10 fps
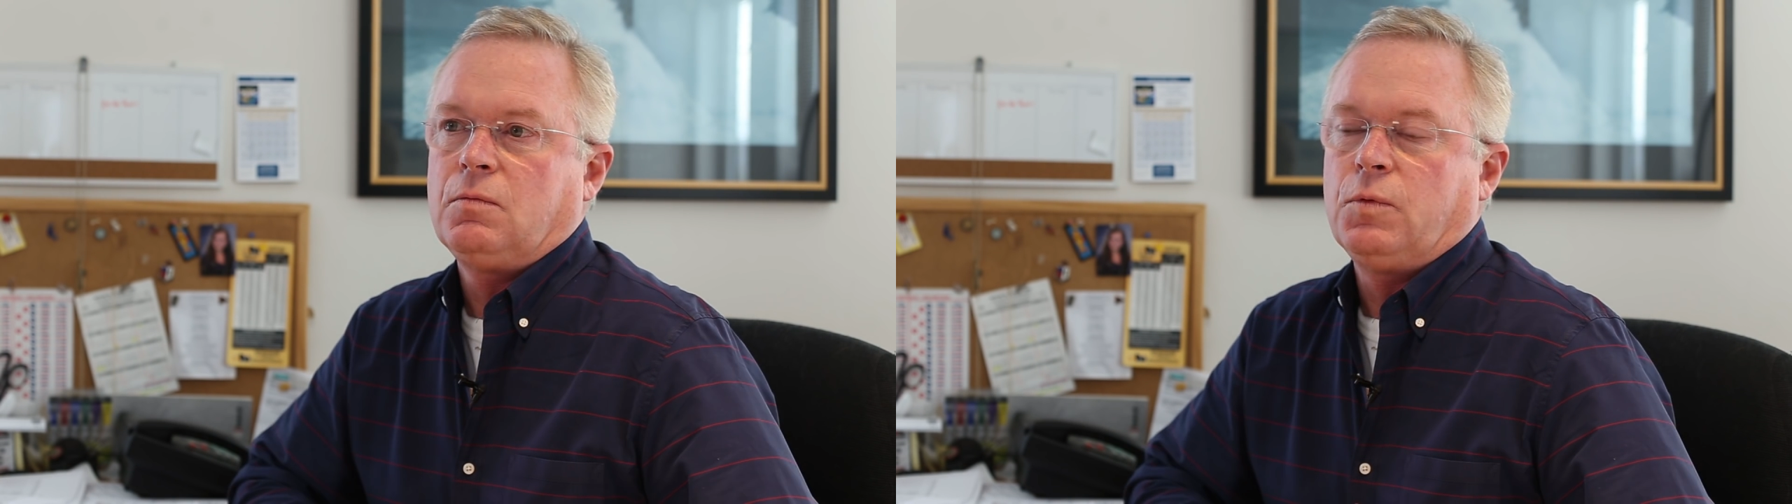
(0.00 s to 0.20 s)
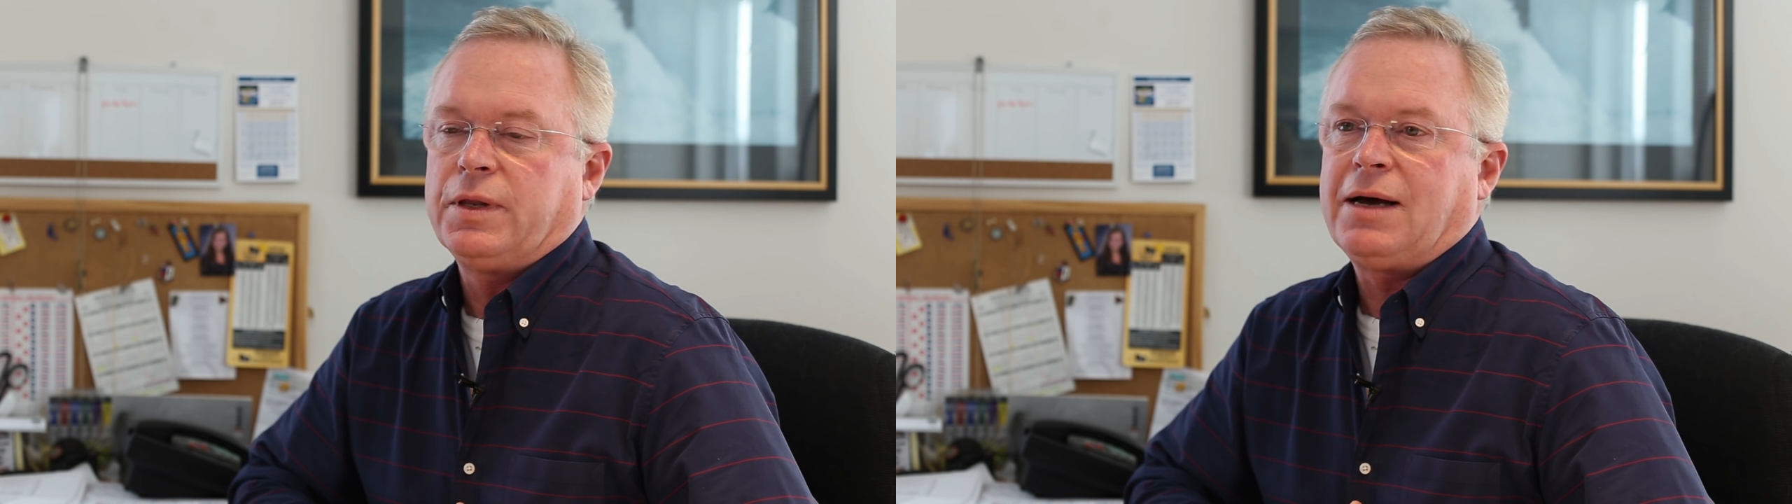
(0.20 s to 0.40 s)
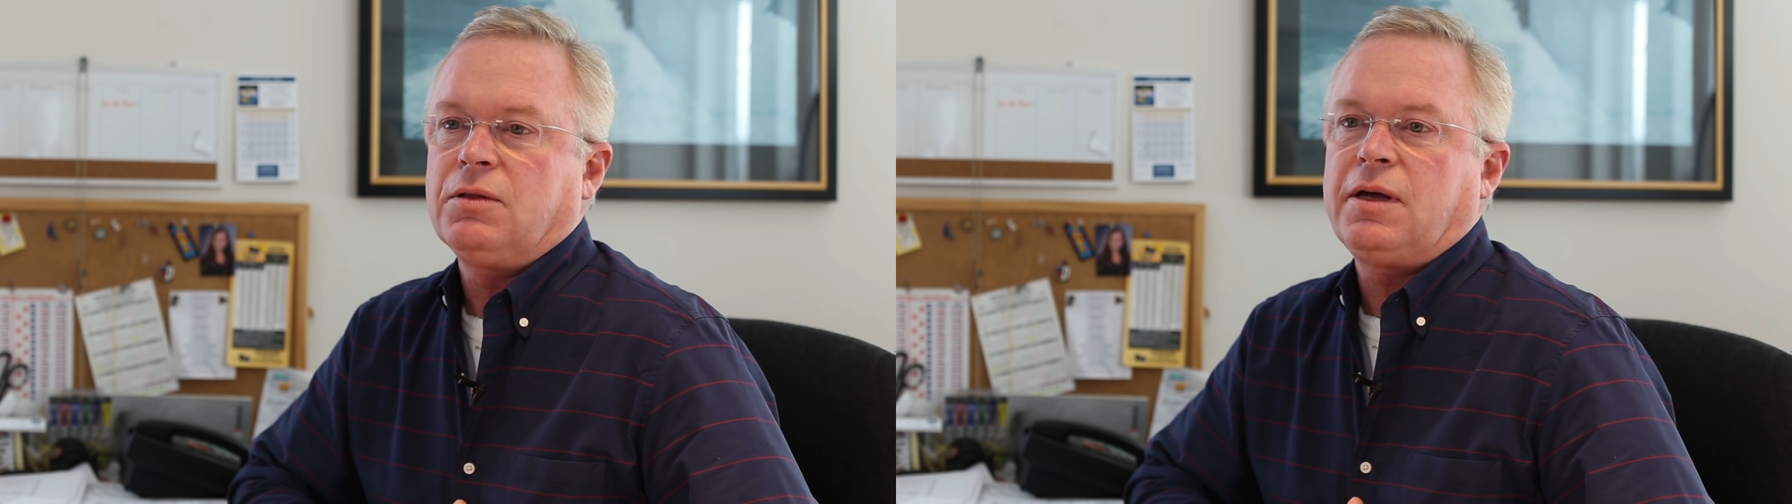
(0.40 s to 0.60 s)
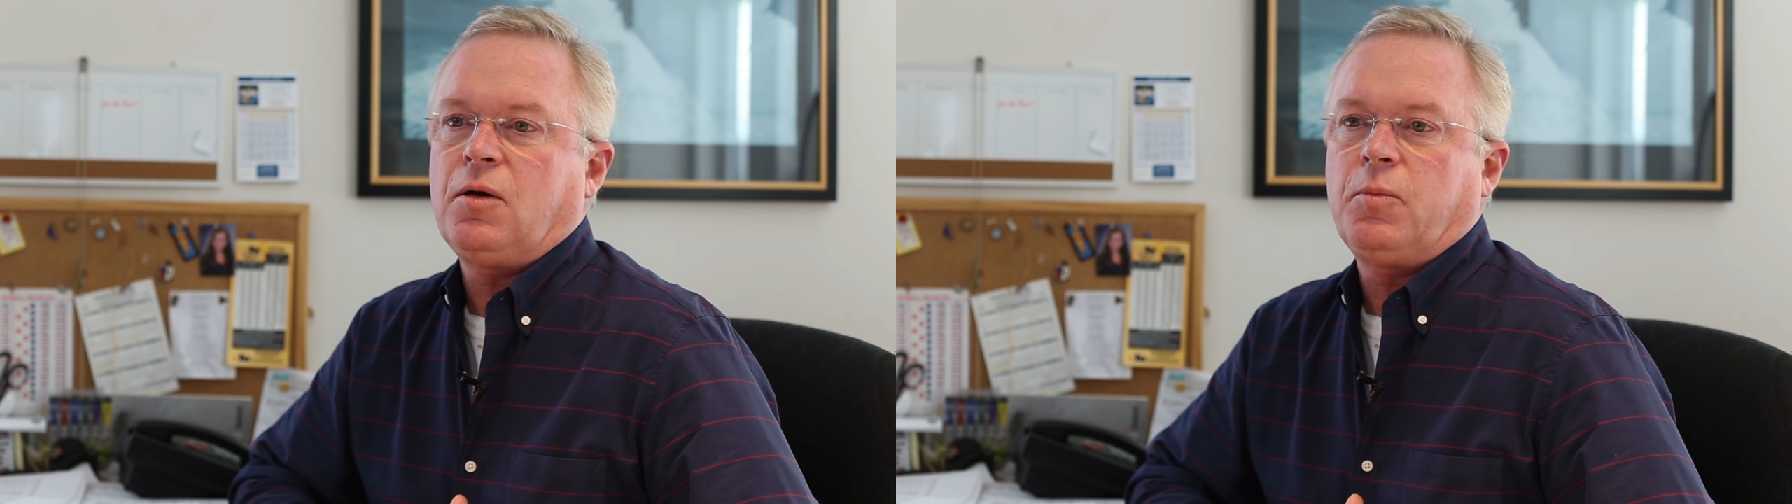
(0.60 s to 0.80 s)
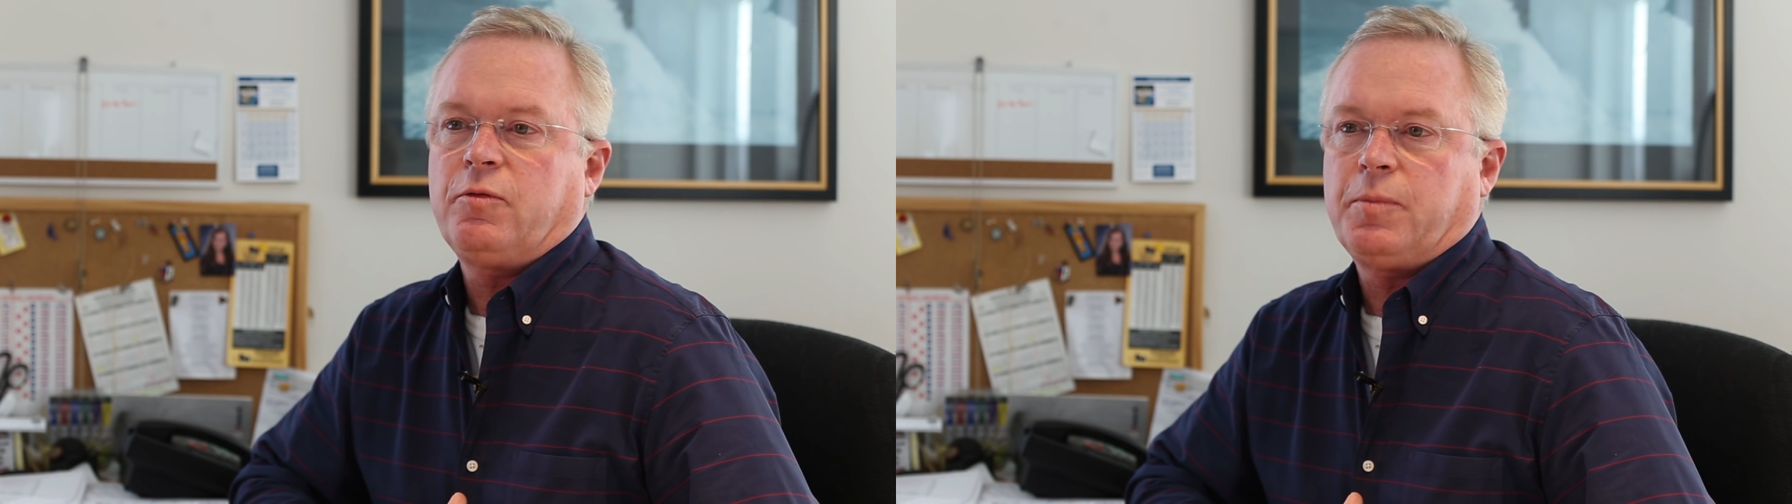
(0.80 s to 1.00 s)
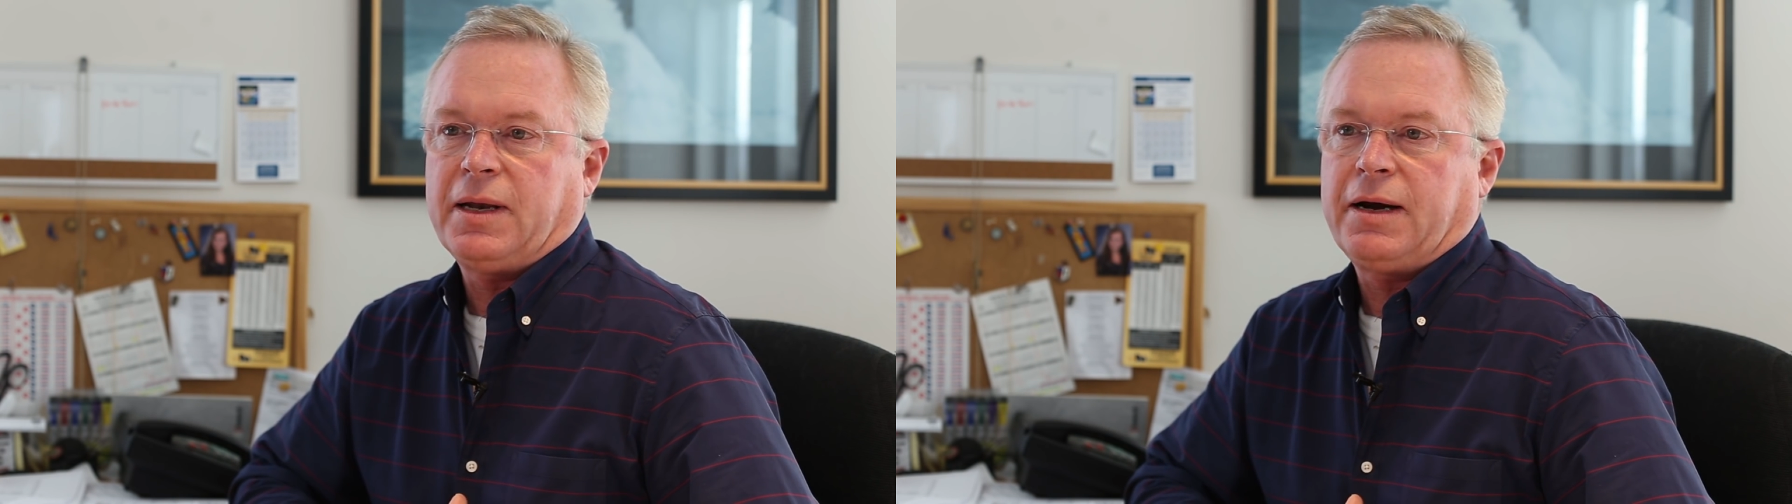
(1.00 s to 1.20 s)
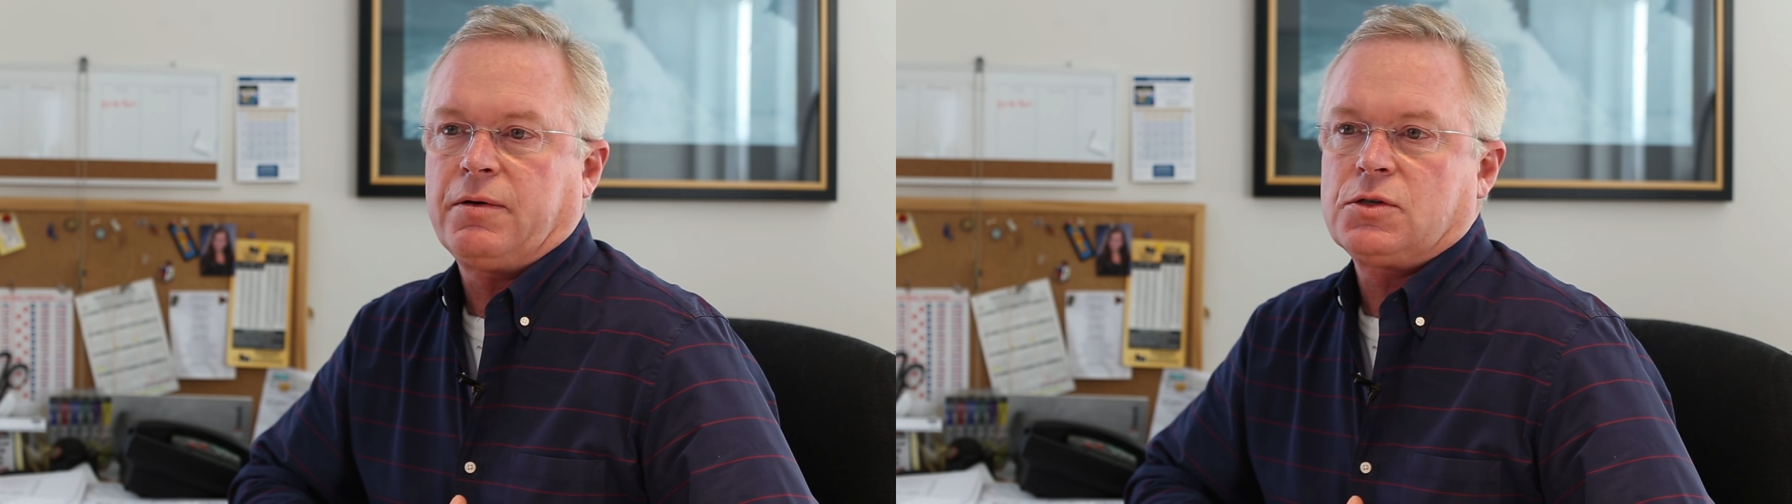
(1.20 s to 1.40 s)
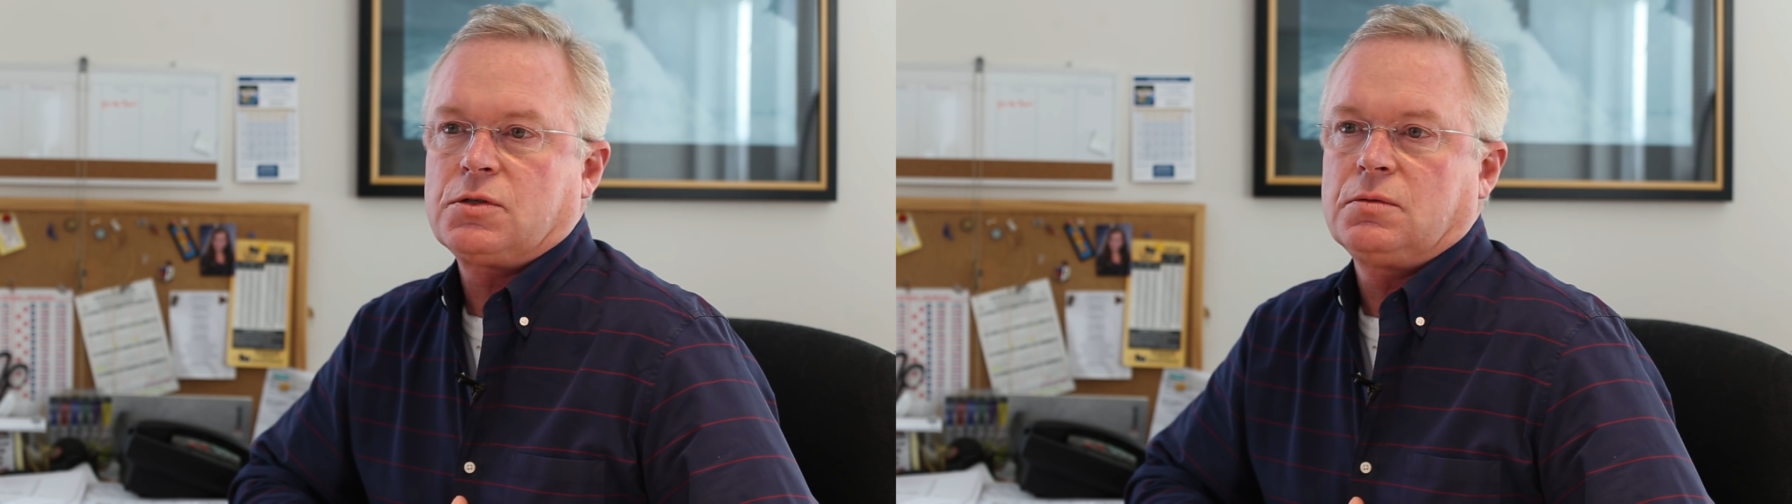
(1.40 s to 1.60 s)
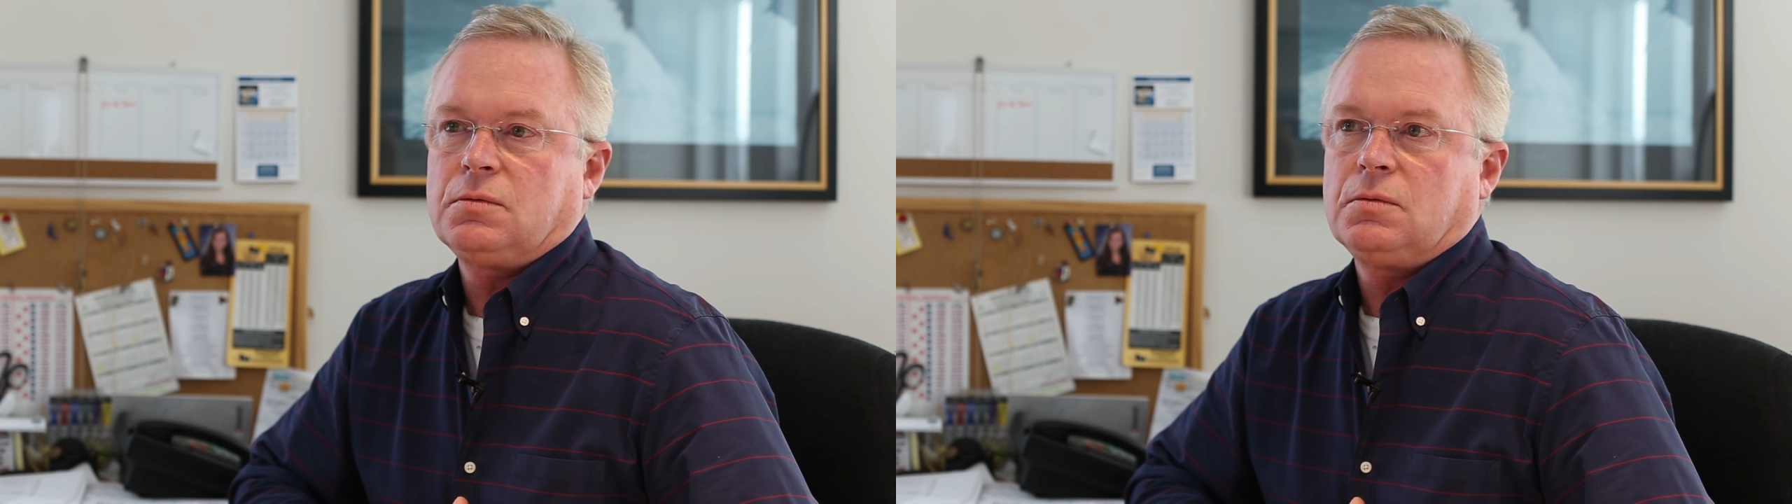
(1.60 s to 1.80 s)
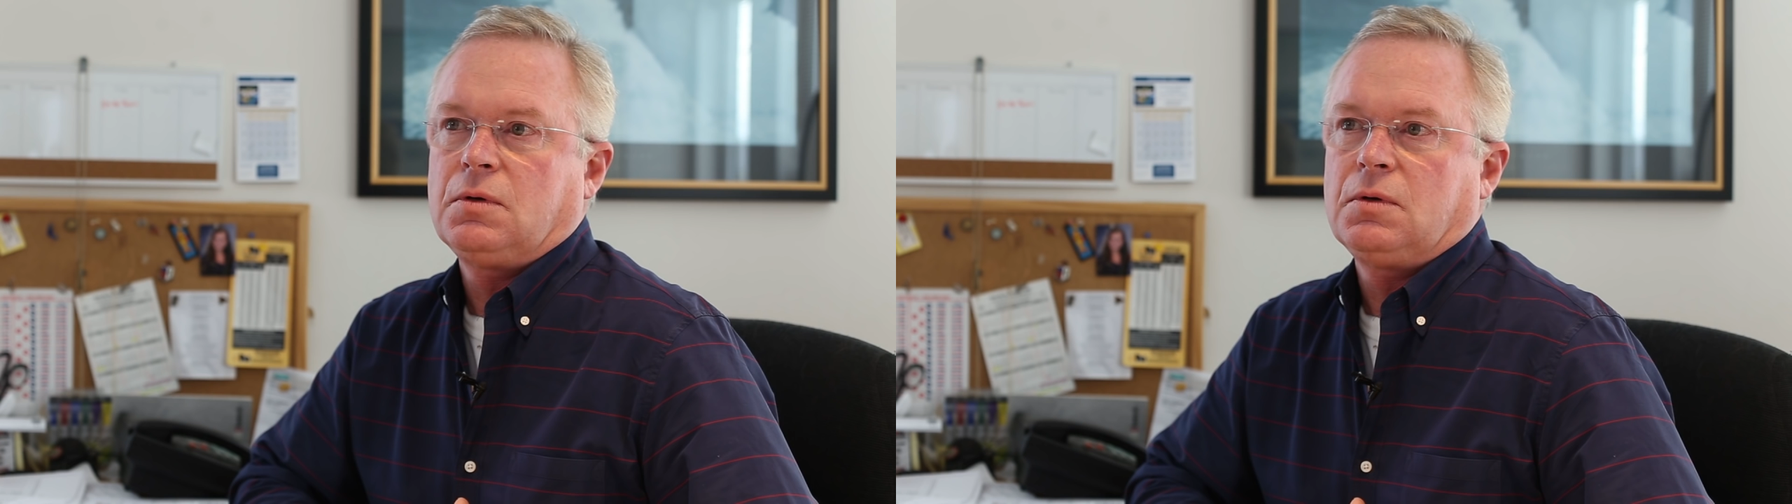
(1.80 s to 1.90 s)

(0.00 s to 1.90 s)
Without the help of Polaris,